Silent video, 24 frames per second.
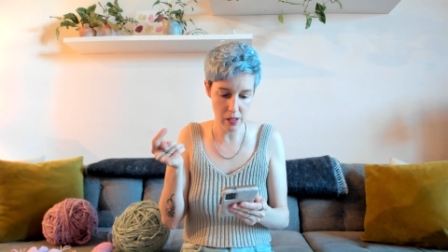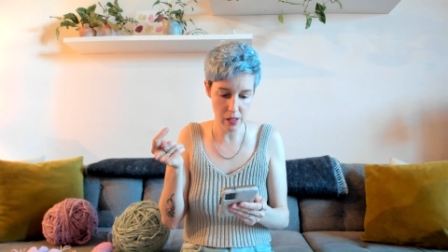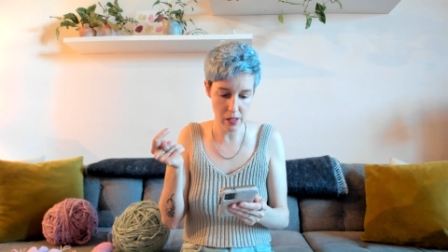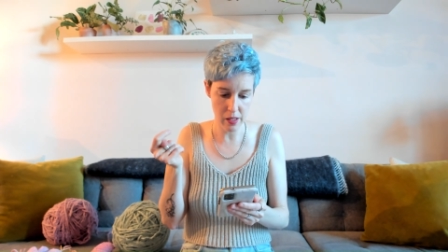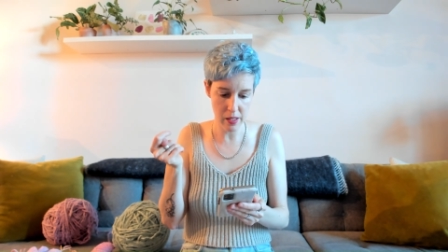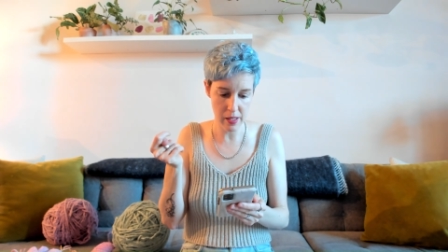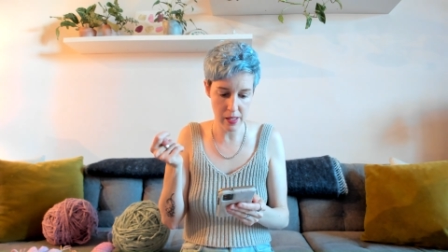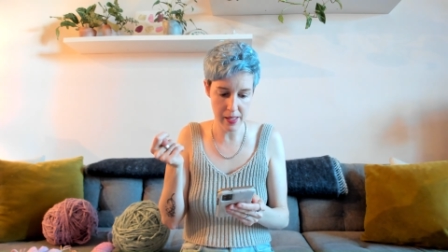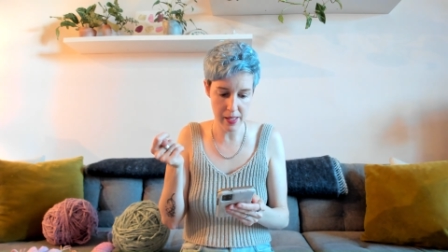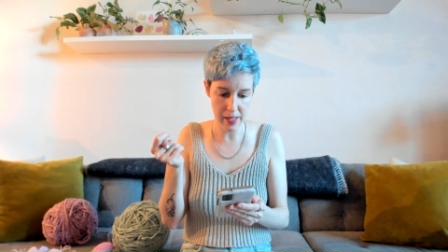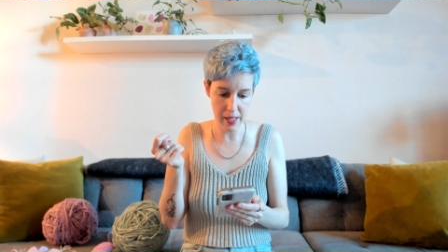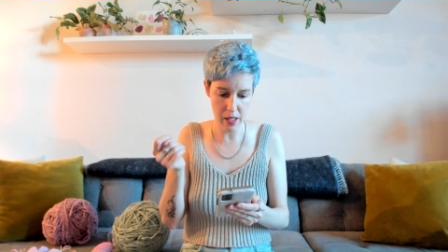
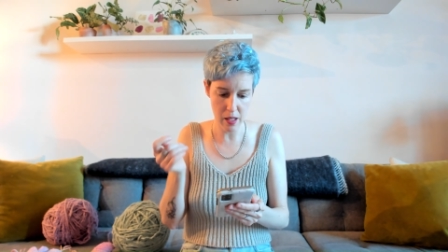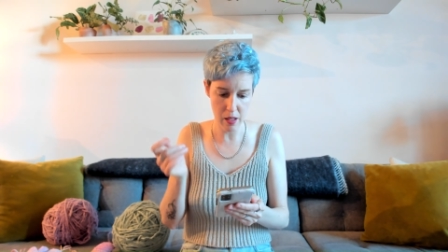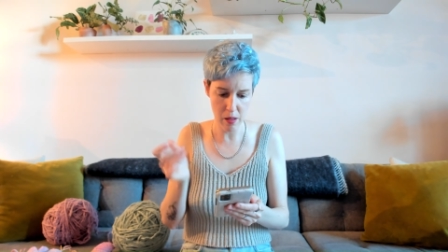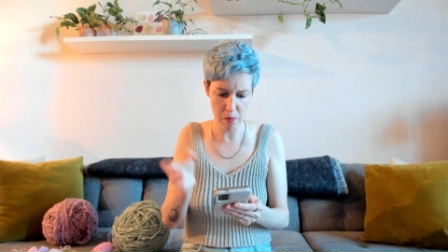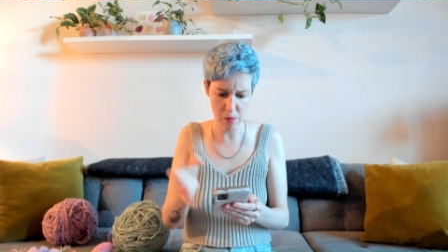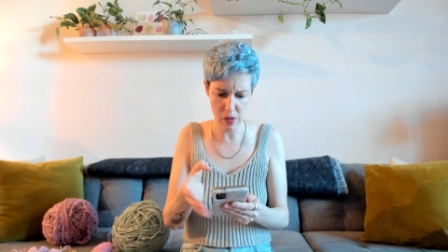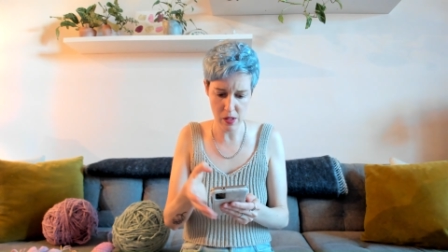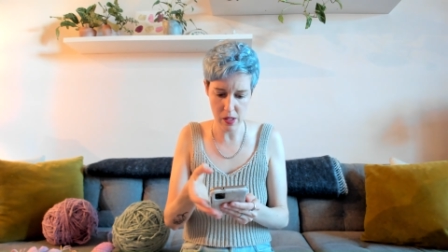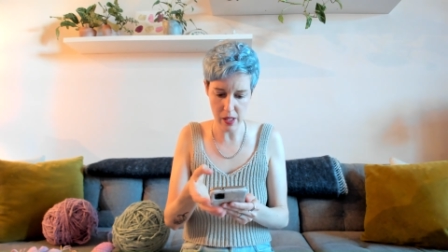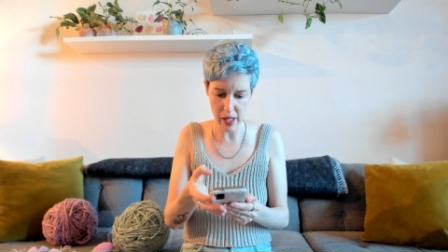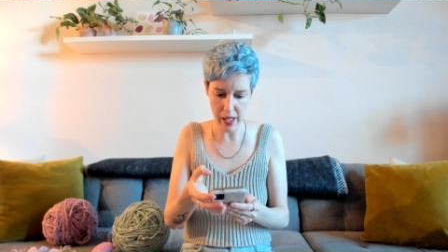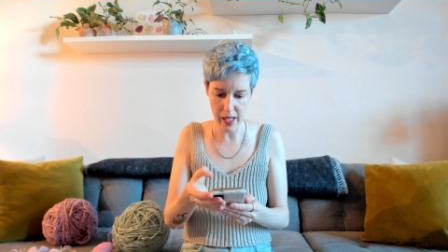
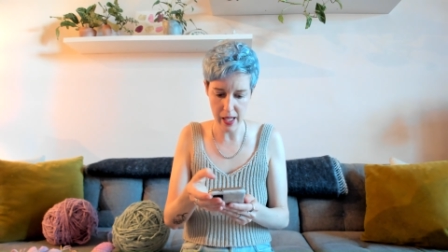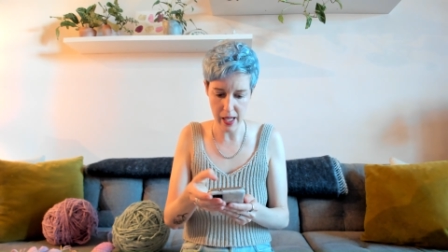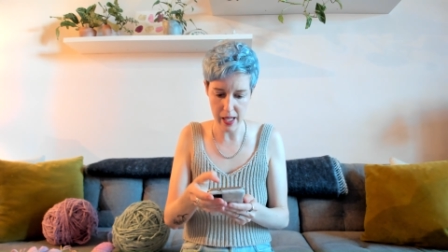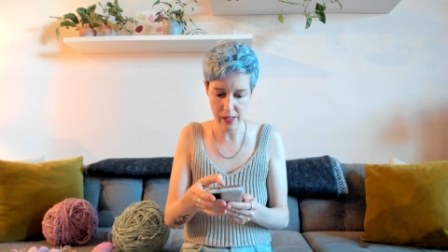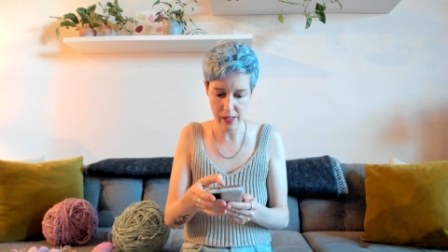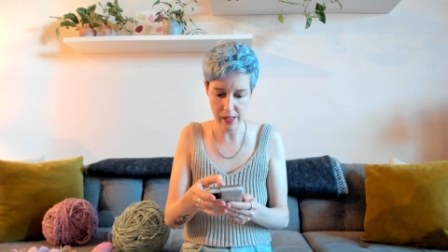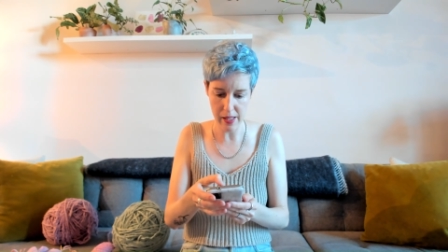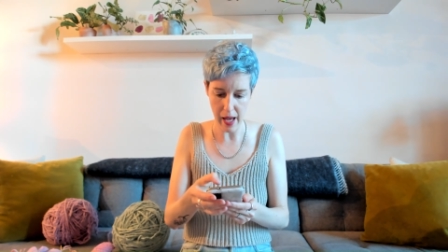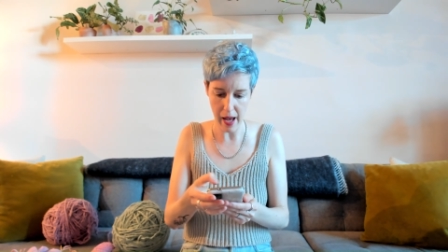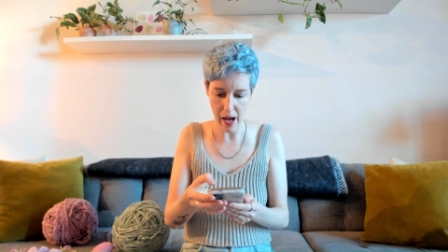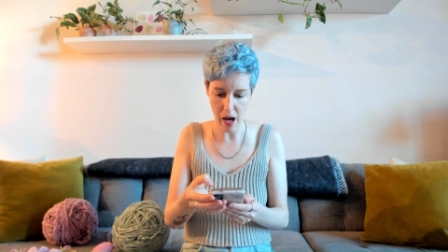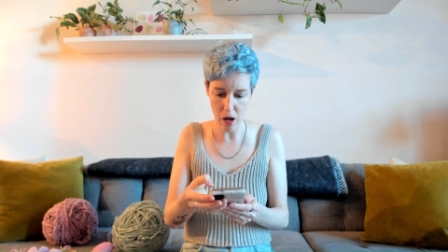seems like
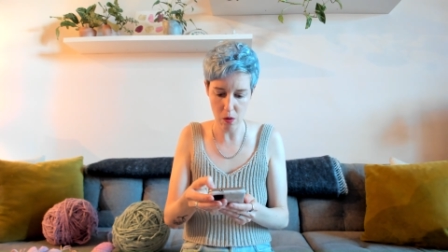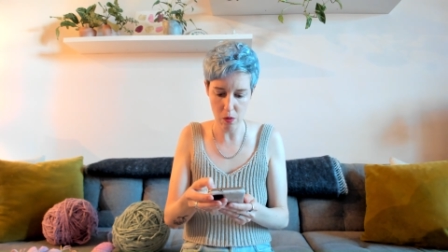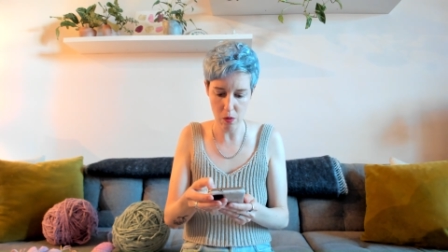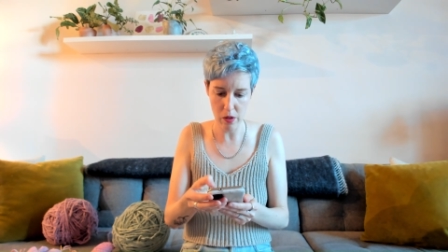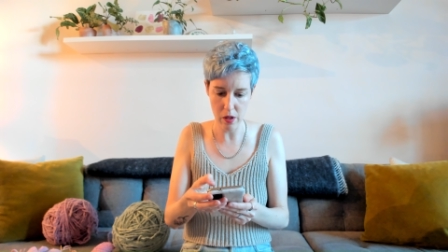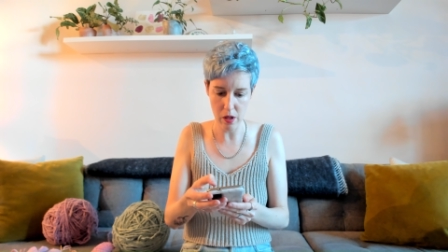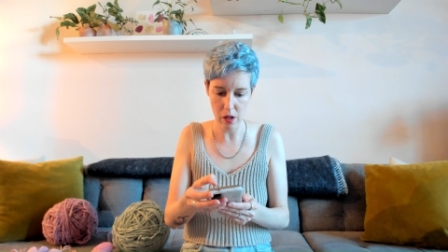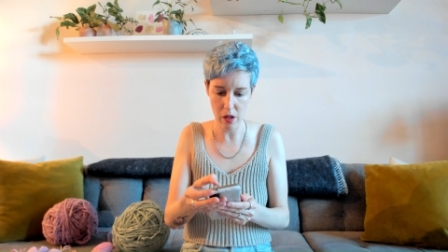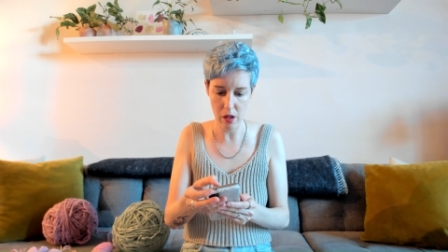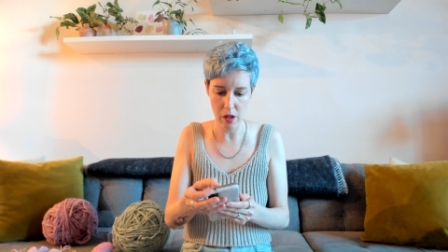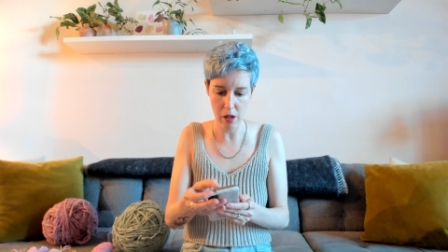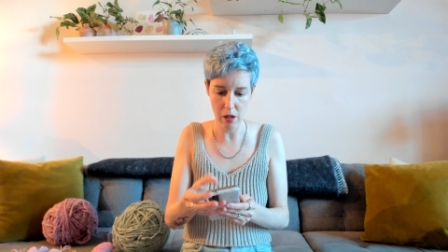it's out
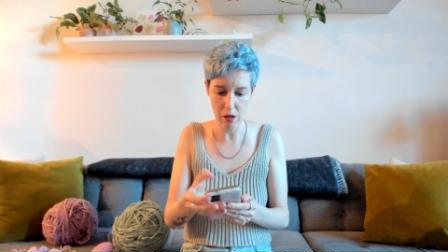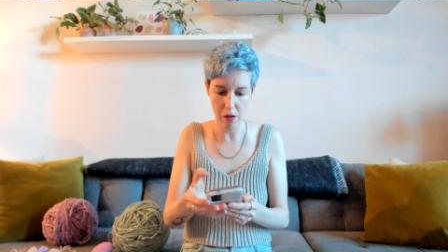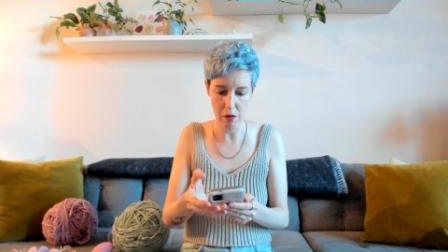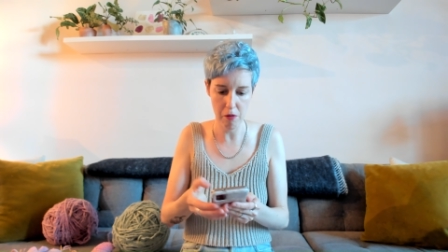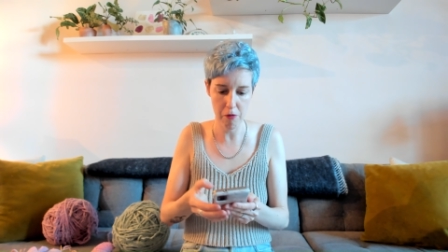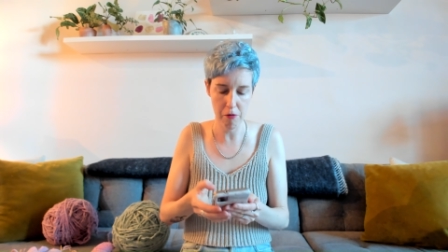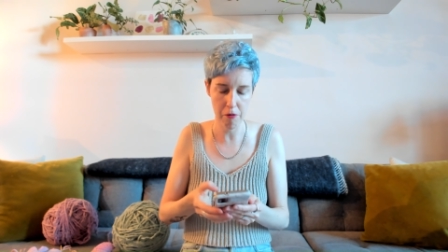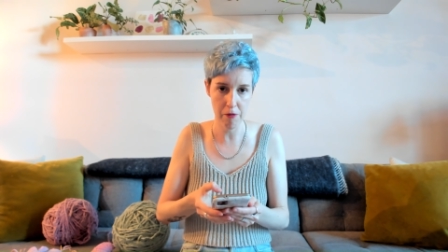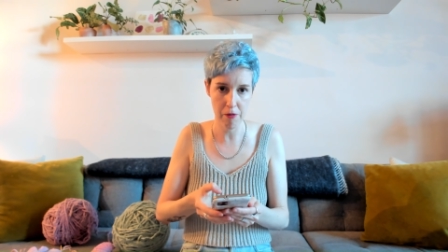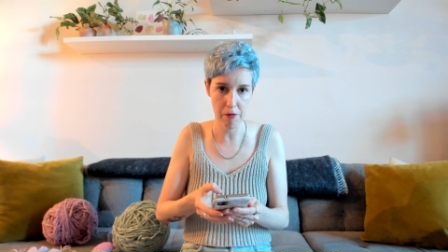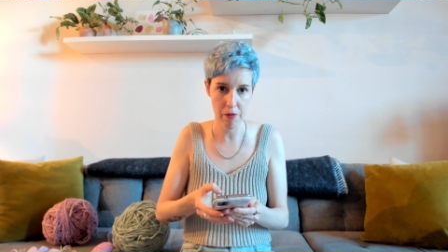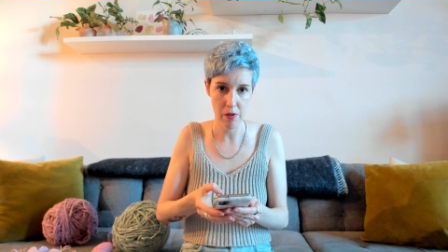of